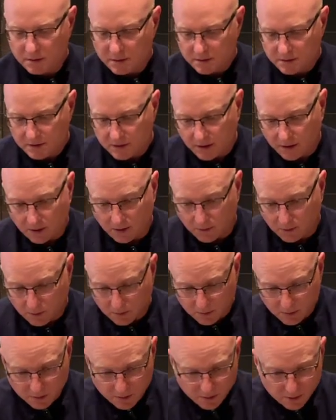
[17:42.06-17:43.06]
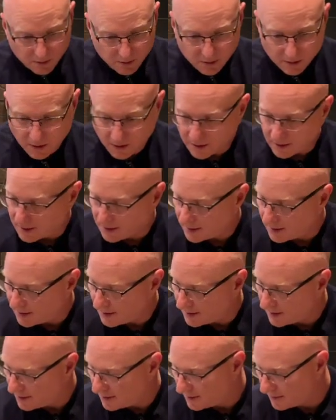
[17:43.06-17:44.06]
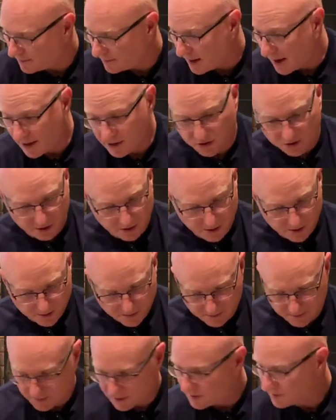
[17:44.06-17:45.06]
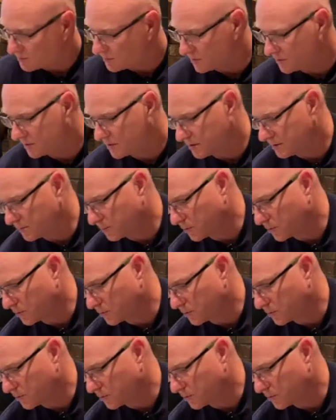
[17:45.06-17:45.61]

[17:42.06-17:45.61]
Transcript: So actually, this one's in a